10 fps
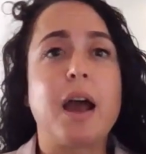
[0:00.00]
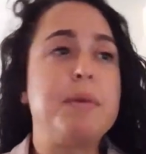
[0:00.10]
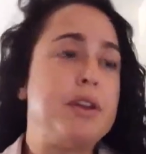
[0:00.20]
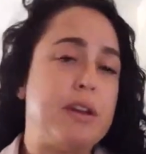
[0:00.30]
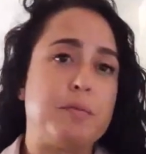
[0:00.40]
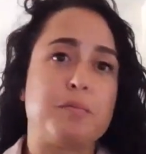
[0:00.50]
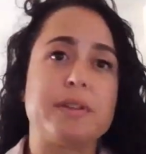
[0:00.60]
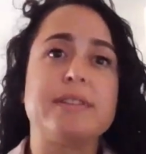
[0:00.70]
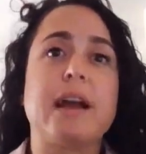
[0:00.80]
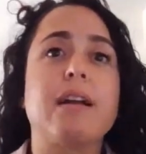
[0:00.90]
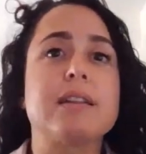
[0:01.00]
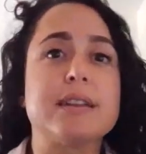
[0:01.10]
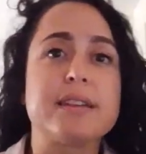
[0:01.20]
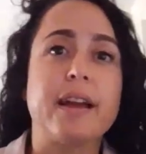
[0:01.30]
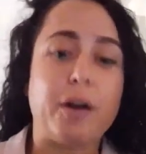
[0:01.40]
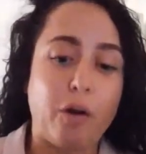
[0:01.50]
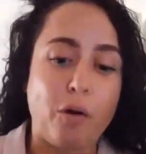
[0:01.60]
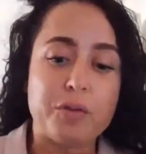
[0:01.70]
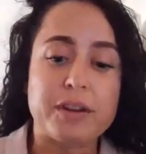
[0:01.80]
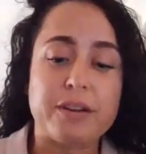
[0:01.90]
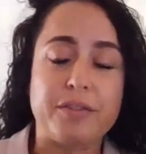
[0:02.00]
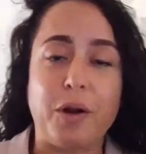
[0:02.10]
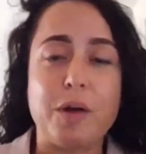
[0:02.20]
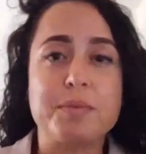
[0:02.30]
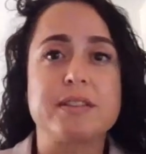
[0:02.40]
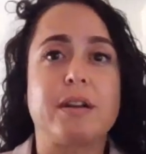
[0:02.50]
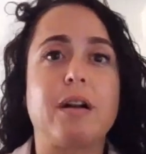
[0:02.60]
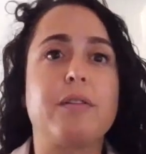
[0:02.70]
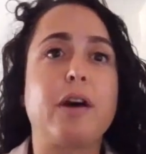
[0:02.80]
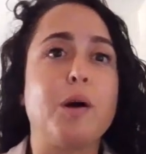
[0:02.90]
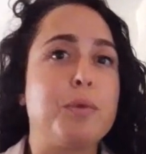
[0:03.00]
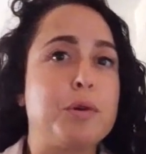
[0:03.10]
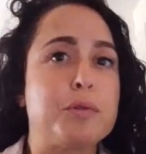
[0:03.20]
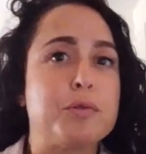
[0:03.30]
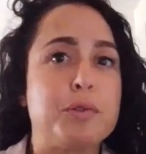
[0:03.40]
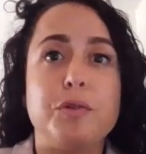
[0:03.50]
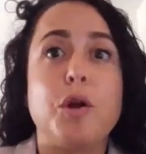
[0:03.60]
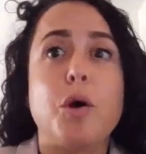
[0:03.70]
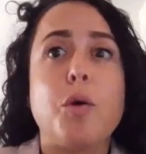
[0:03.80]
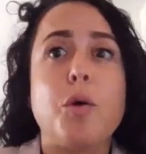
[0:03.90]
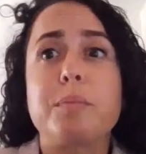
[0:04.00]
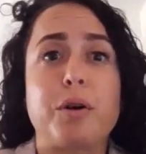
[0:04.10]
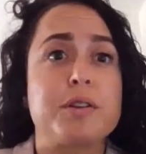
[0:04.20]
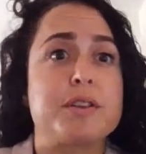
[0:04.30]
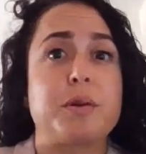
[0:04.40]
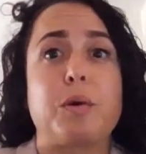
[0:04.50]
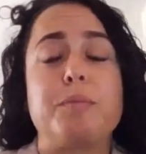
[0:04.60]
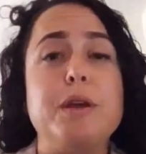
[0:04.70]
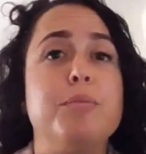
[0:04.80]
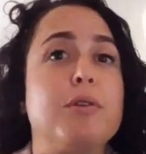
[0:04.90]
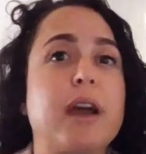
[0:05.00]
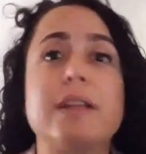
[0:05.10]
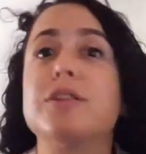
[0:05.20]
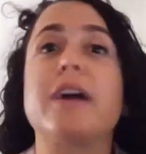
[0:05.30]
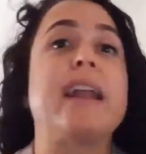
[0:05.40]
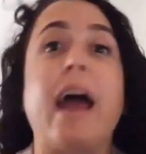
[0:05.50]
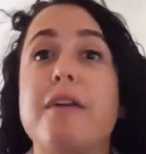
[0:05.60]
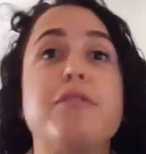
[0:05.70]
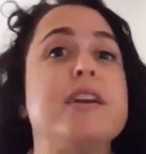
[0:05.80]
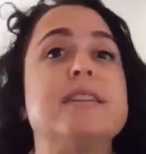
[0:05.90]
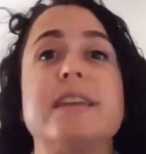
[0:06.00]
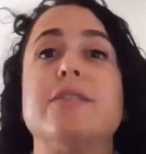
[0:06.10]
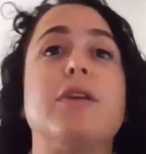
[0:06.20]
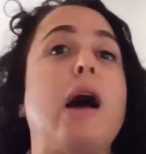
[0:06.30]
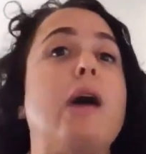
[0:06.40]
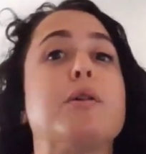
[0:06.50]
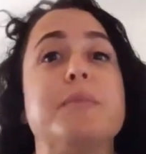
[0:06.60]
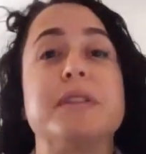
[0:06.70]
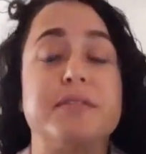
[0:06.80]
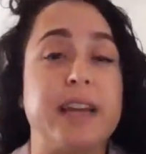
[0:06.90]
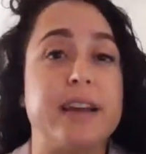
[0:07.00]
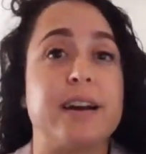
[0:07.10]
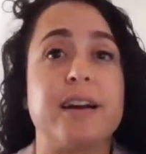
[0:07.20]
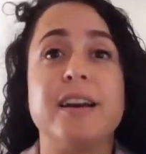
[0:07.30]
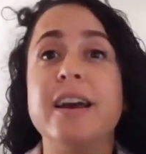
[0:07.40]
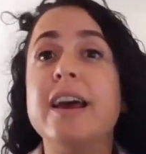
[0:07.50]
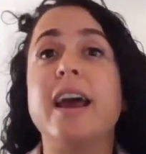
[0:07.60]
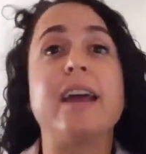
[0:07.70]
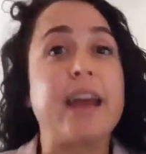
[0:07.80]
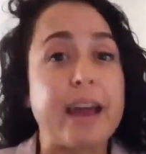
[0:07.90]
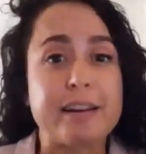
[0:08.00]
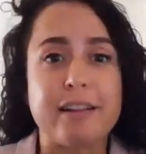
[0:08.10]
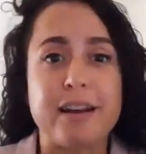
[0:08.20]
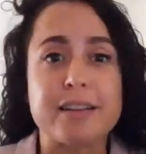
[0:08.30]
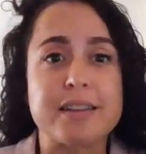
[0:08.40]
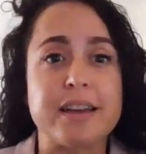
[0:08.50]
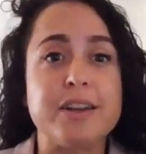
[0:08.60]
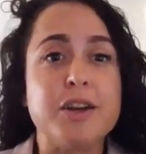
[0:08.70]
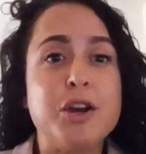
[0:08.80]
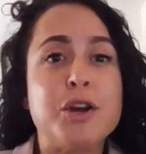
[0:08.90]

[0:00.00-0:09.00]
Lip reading: I mean, with Derek listing out all the different options that are available, no one person or people can look at every single element of data and analyze it.